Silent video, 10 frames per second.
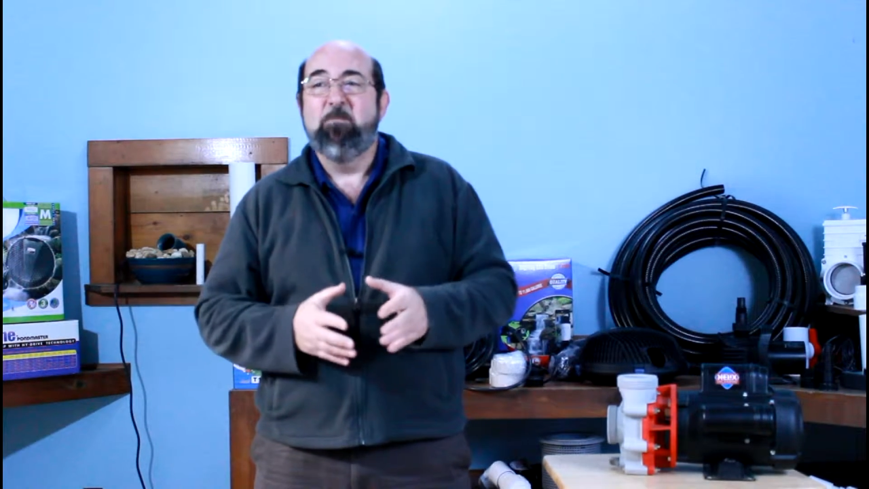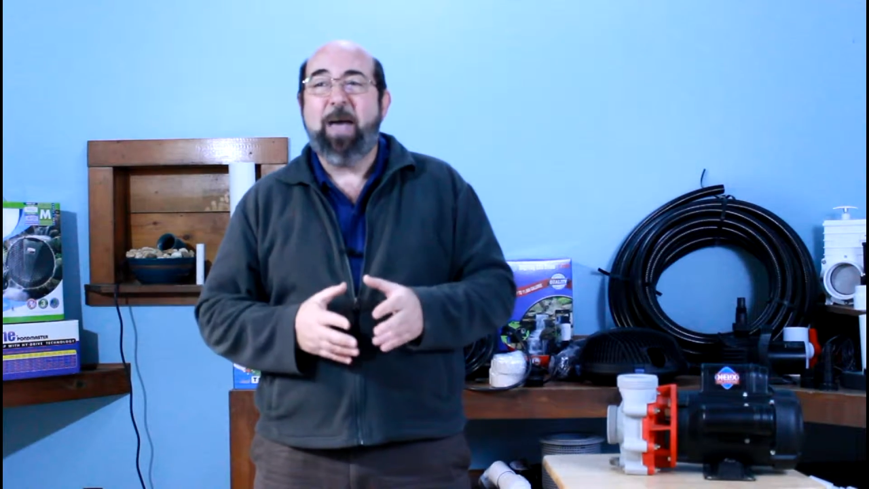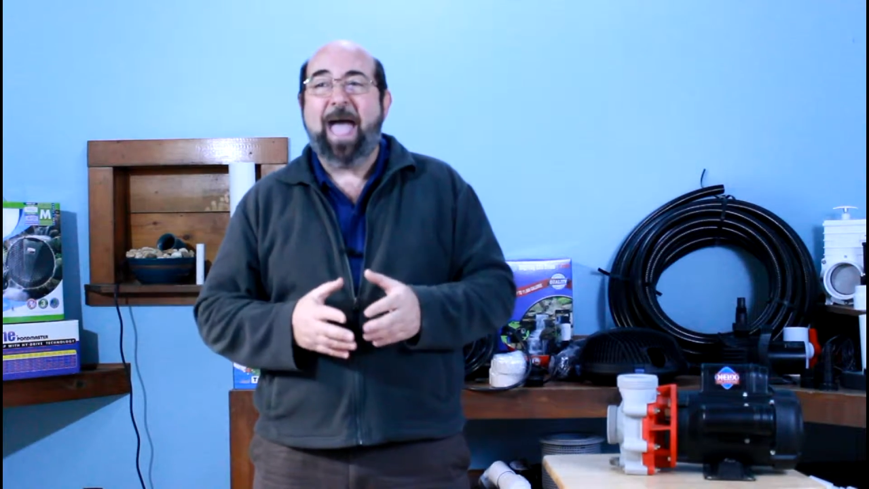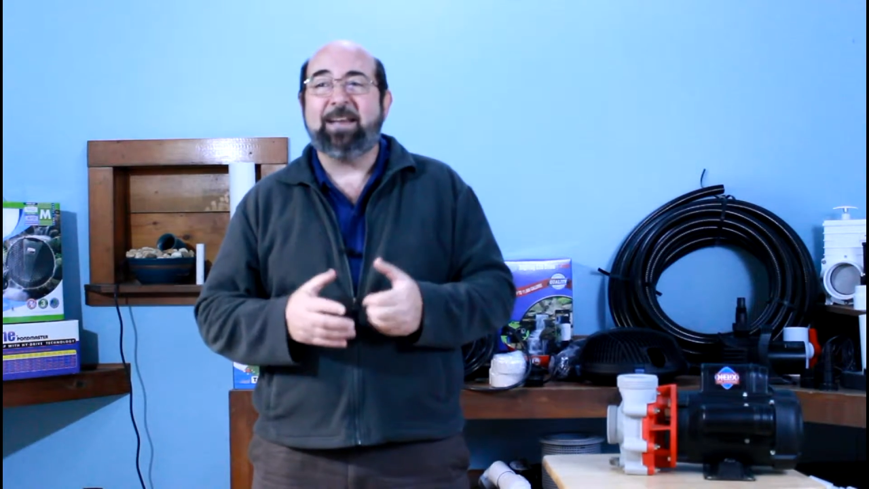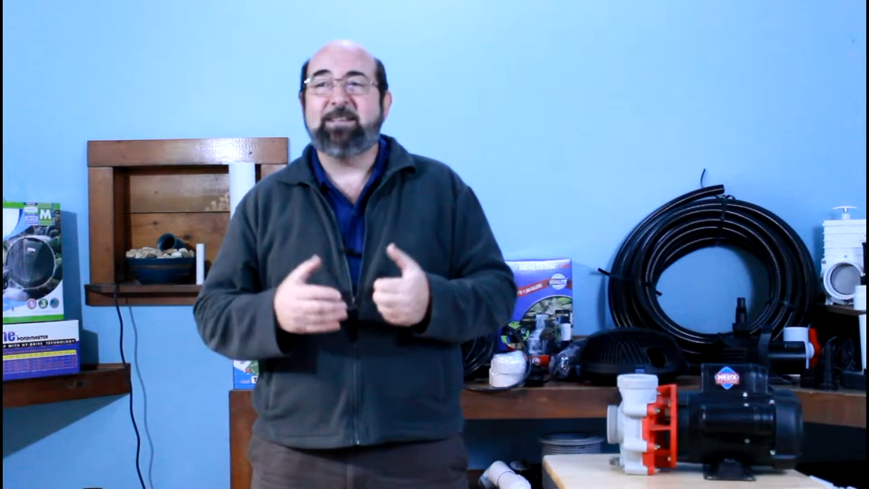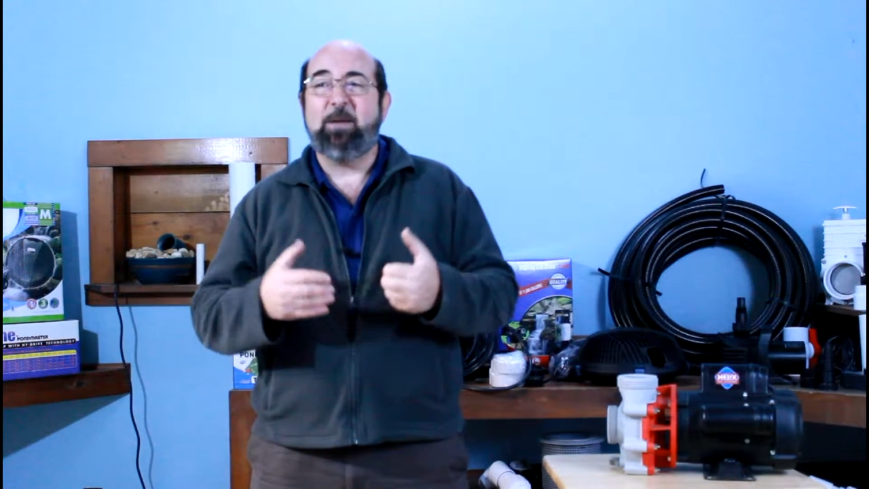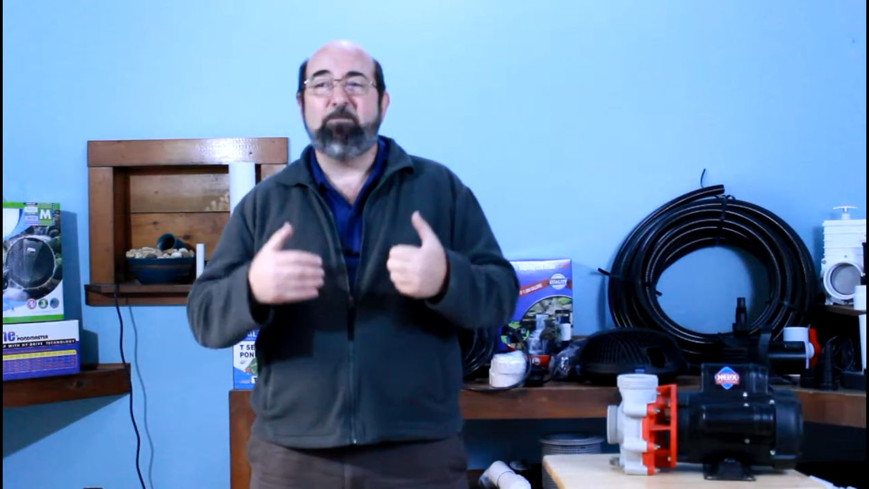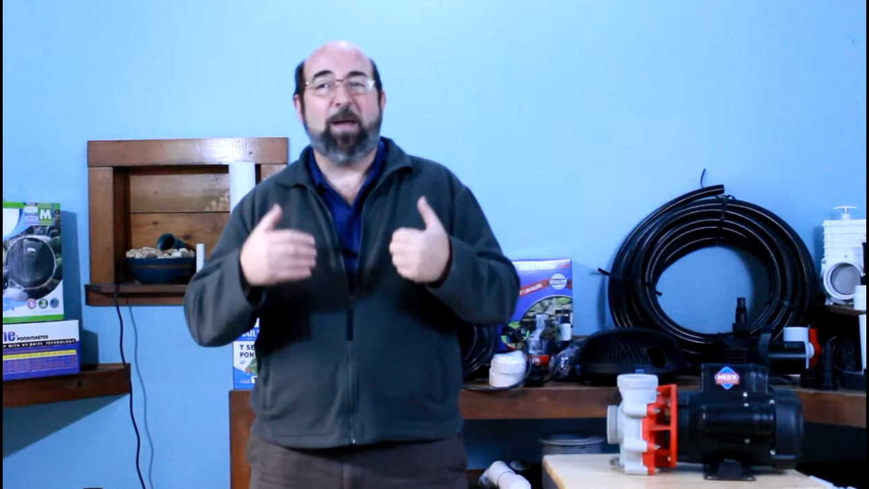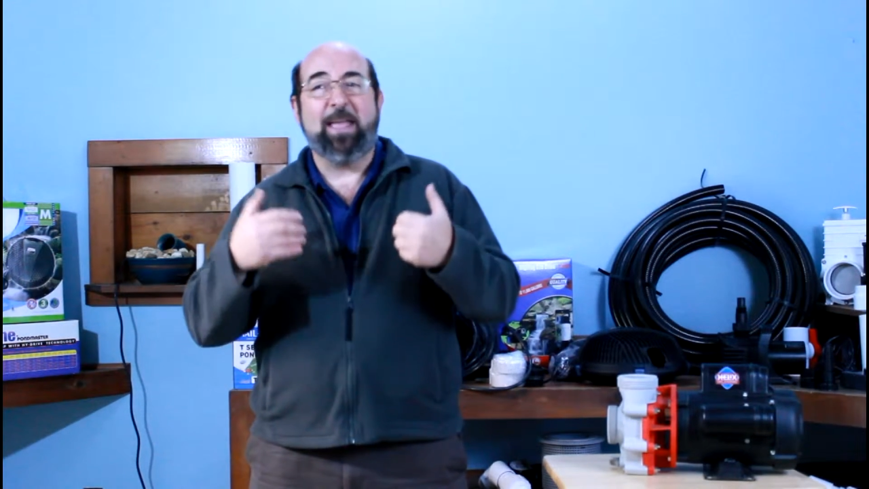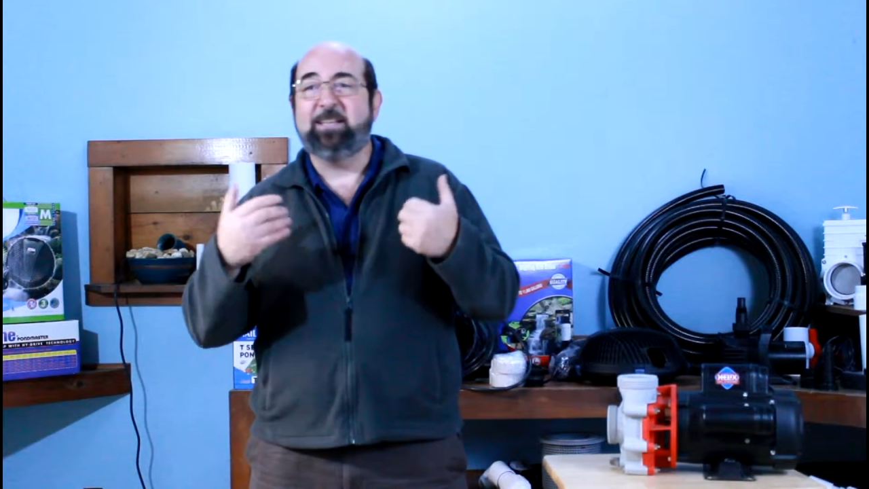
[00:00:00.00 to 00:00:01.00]
backed
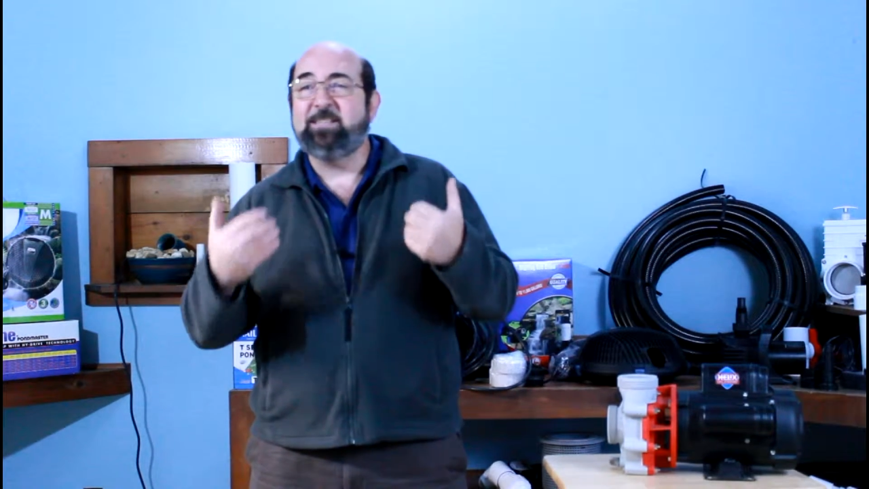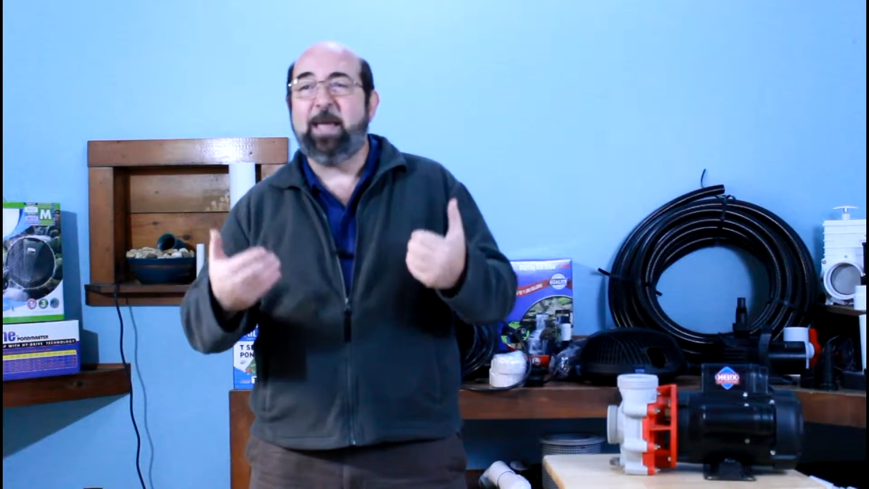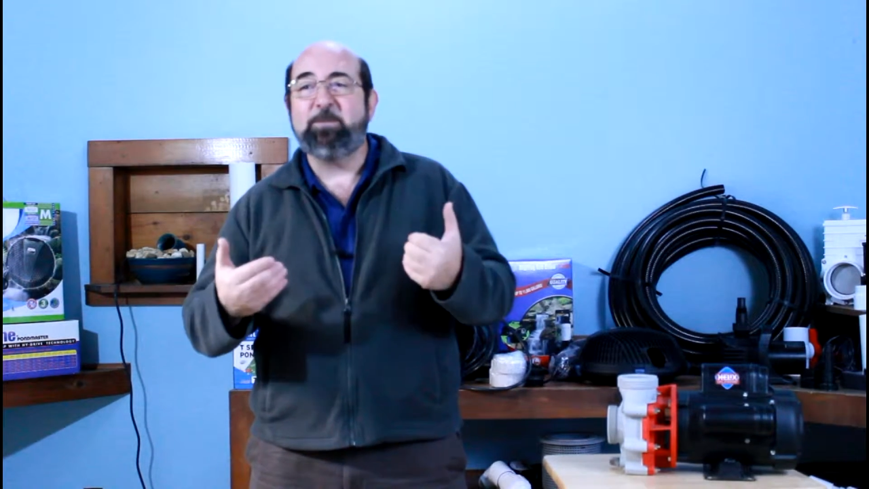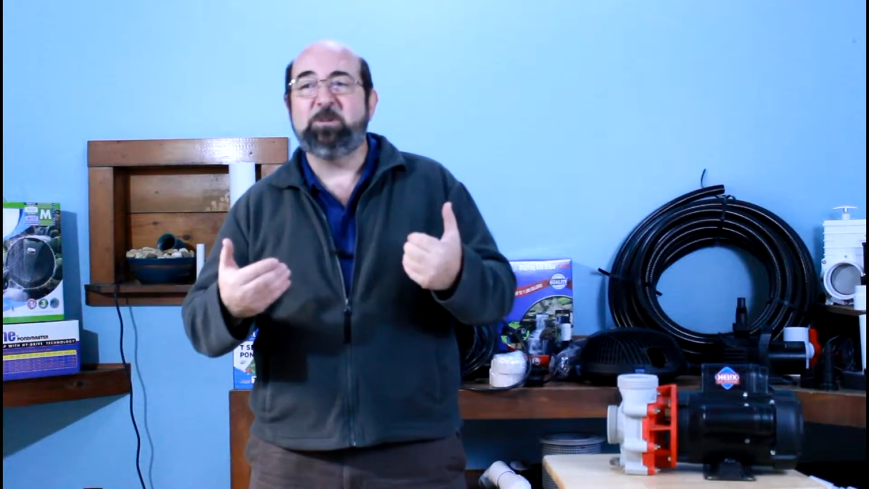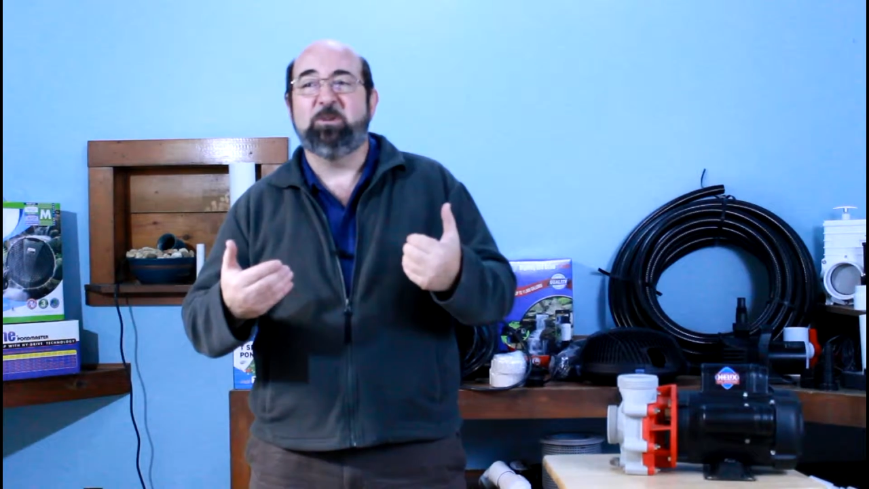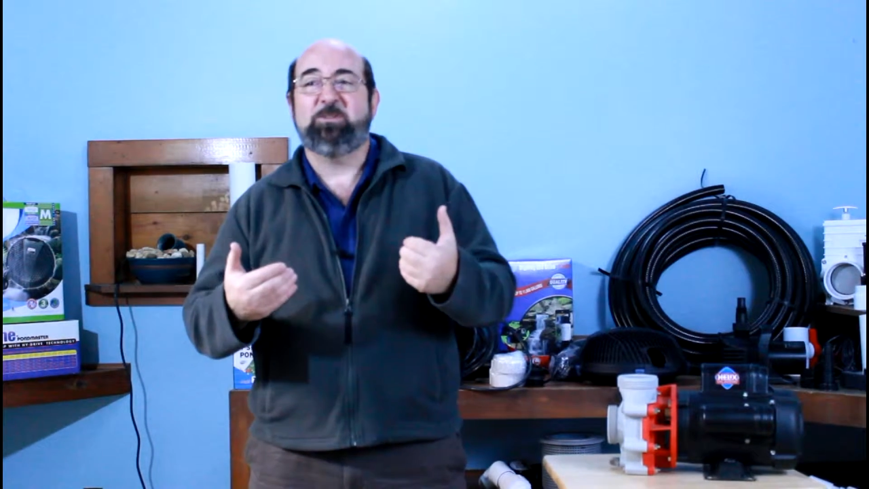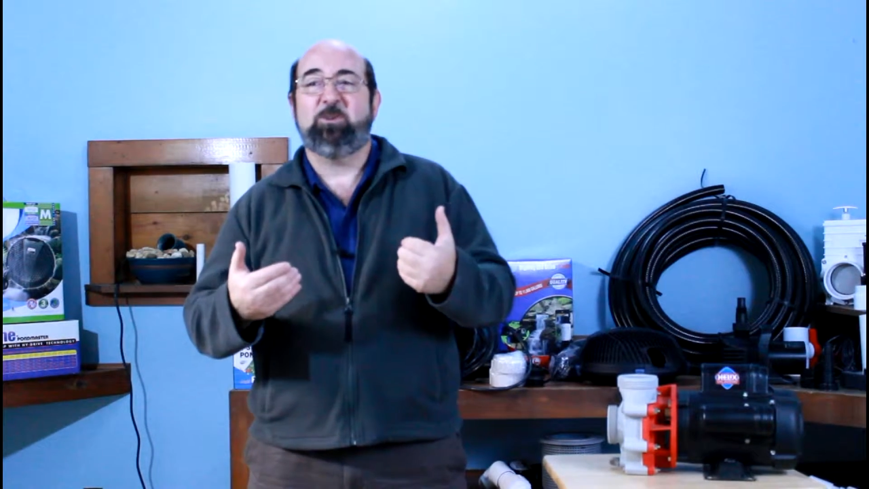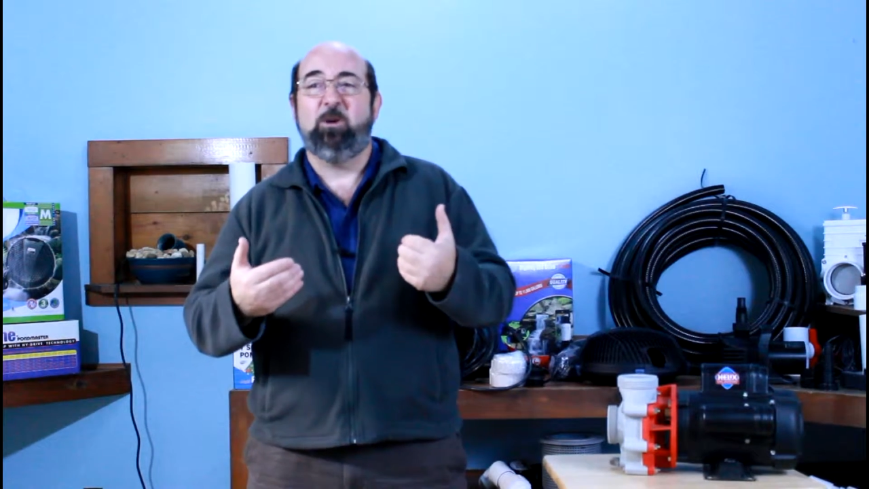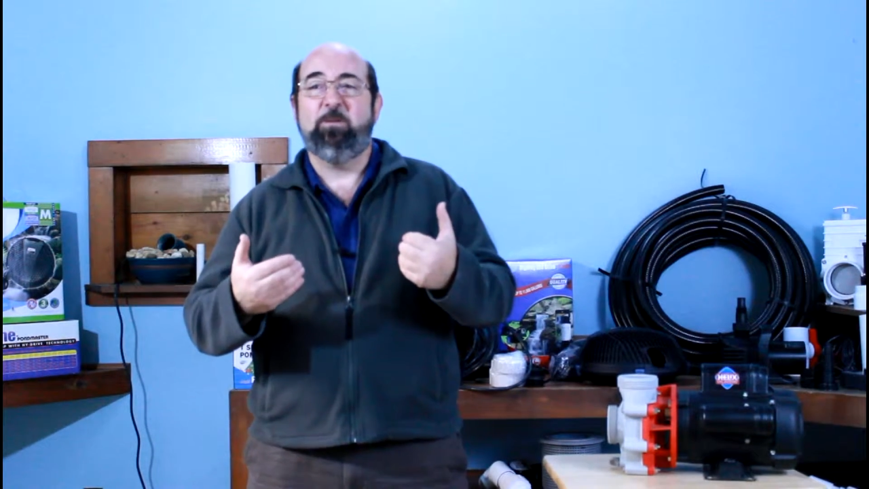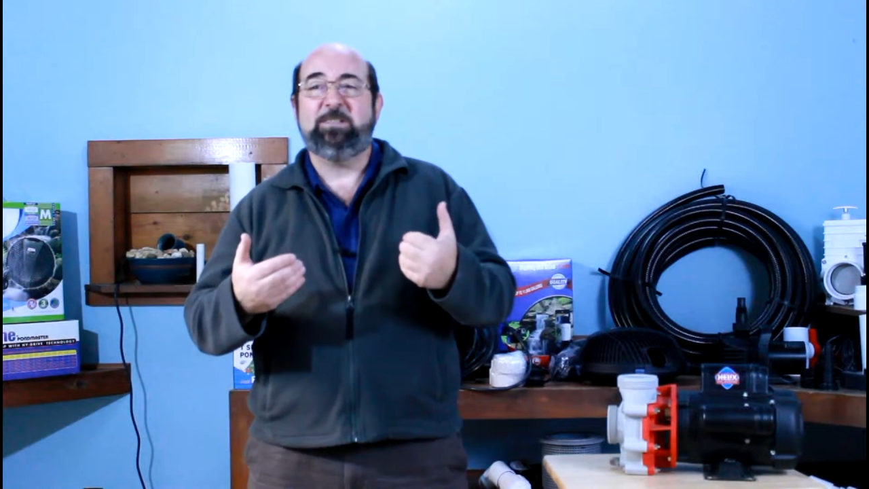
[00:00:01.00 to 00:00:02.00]
up by exceptional
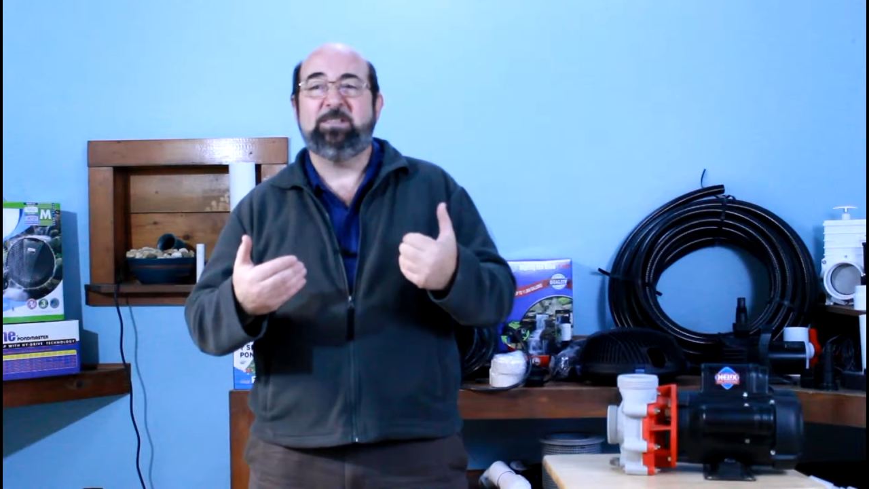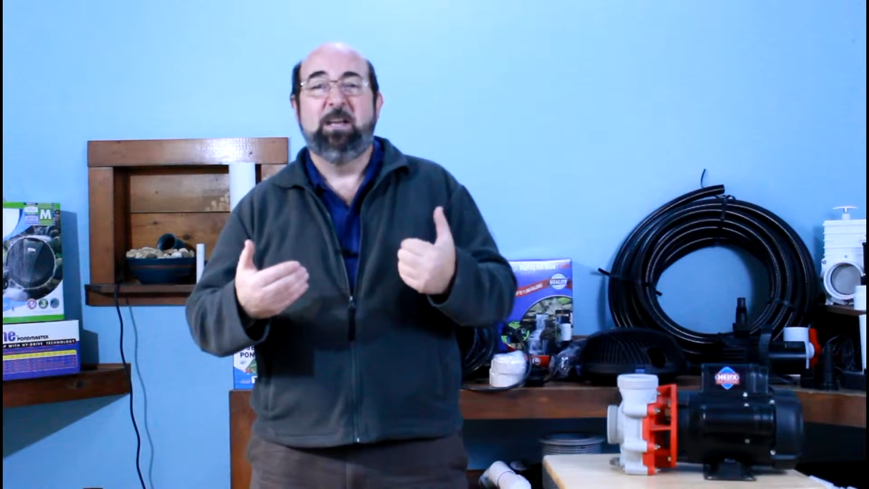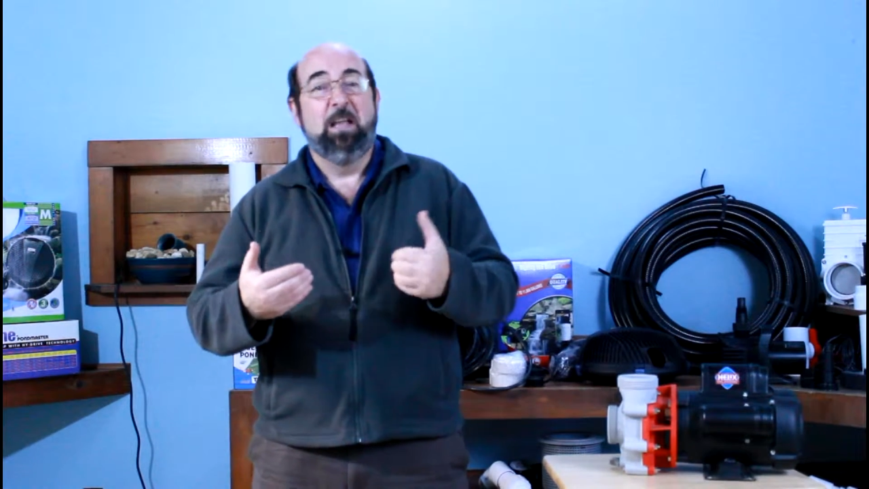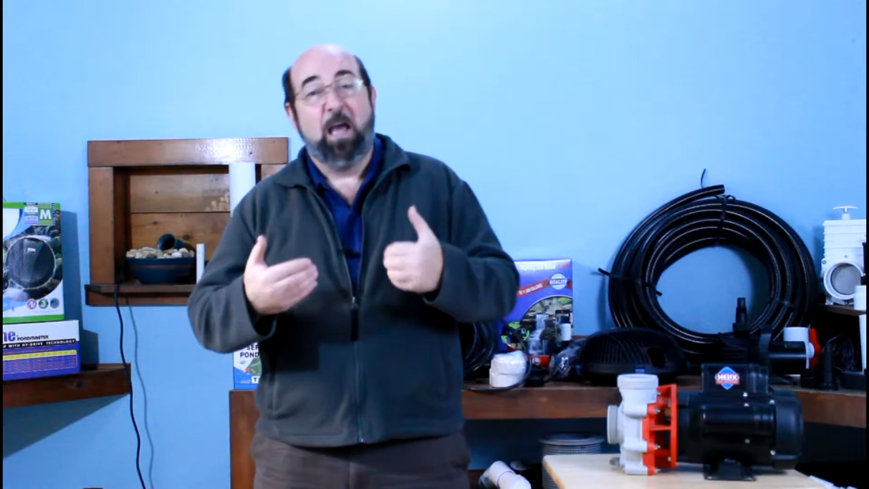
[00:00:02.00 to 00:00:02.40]
service,